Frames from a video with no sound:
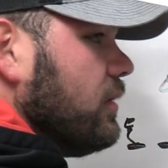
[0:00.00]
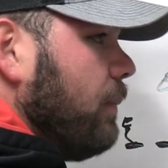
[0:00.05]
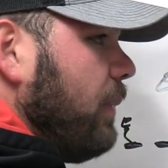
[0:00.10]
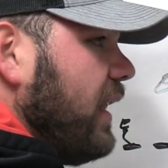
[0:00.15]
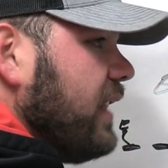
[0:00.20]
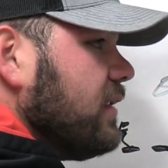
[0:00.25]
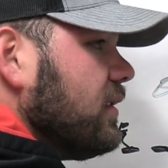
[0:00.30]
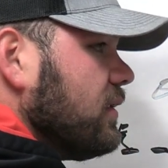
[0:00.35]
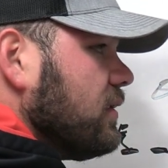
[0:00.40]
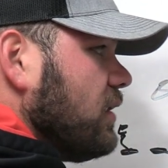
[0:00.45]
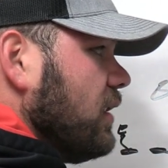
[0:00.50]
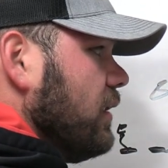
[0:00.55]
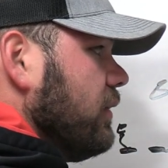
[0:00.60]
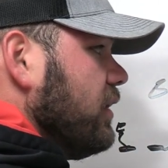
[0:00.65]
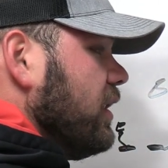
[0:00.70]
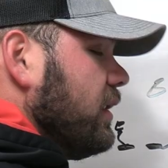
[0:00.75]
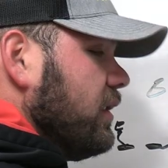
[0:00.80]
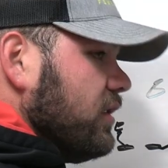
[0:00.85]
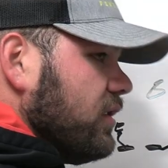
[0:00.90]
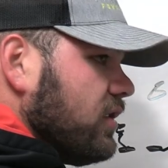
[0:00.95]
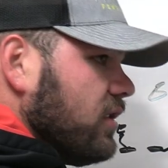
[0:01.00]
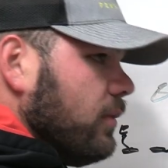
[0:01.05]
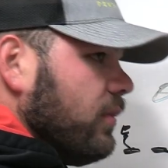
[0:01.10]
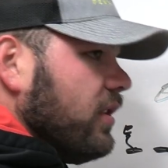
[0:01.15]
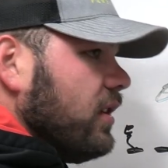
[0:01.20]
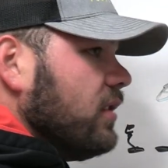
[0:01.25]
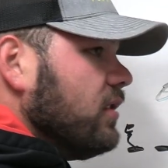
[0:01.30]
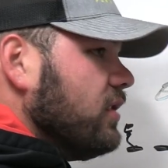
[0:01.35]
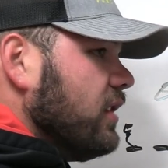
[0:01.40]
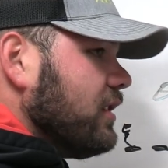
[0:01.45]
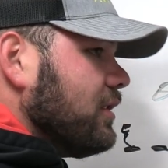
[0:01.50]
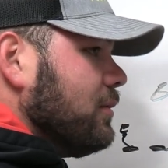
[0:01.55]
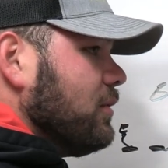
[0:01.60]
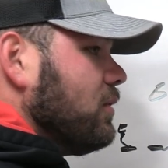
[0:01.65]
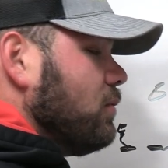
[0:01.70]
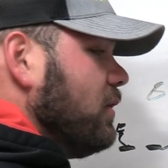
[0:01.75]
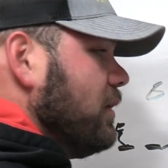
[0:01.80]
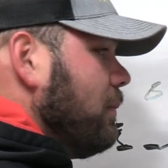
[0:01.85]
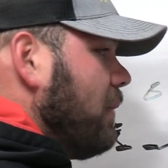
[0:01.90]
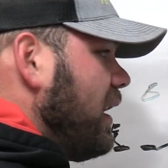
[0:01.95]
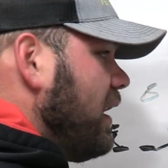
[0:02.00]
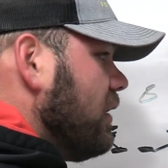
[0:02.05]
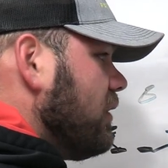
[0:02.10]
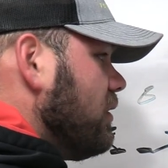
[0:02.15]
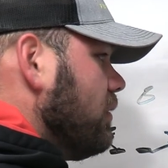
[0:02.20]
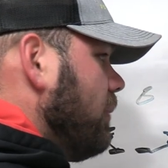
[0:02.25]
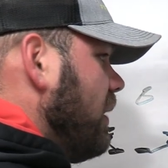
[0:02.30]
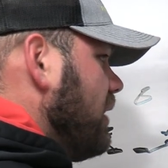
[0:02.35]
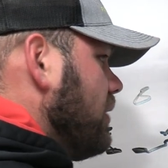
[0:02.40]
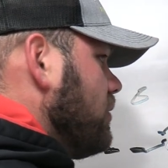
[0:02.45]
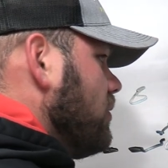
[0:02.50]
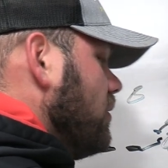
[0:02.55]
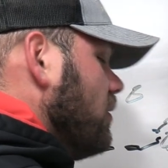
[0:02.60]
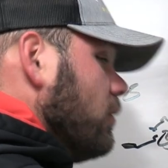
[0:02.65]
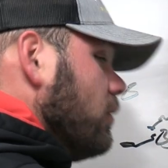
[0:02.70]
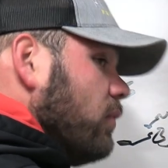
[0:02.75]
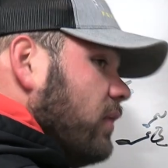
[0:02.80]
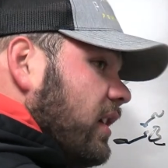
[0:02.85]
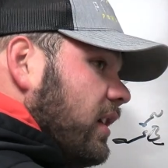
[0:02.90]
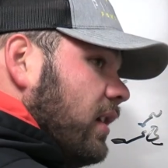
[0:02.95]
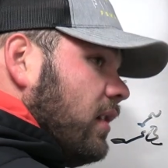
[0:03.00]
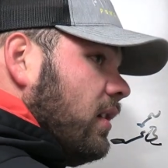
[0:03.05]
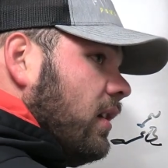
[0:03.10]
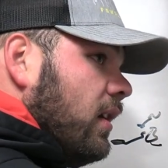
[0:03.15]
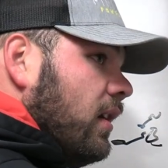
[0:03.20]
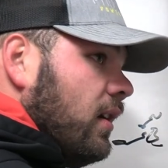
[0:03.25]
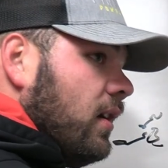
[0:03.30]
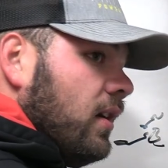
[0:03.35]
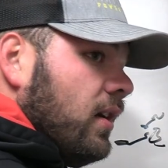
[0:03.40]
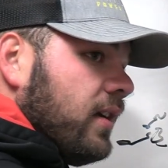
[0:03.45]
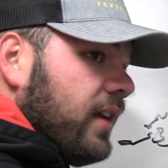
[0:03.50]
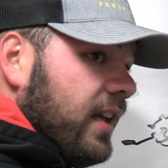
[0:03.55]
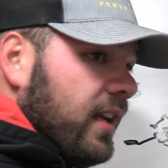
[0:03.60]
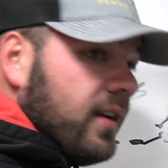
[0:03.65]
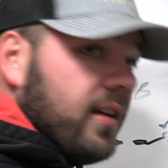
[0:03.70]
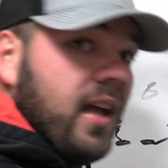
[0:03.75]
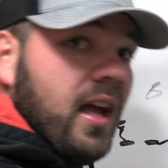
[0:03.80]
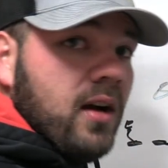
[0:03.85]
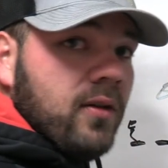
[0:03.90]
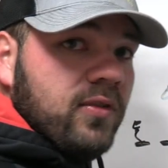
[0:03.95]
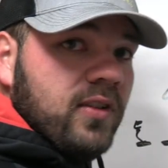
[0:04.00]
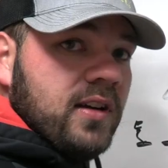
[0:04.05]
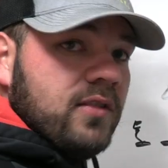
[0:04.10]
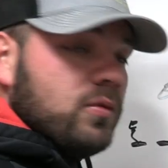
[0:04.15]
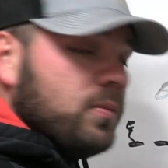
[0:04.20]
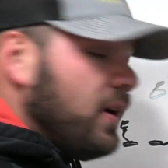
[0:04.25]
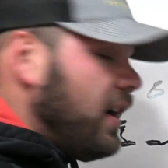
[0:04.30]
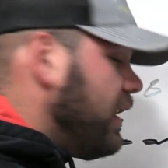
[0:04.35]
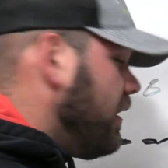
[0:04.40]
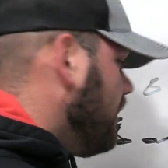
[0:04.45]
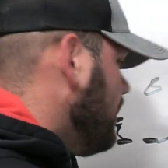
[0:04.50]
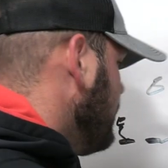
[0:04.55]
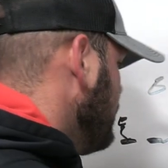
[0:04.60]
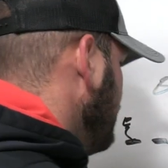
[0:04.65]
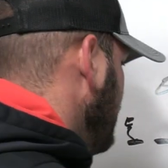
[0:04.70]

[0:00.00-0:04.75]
the basics of it and just some of the adjustments we make to make sure that we can account for everybody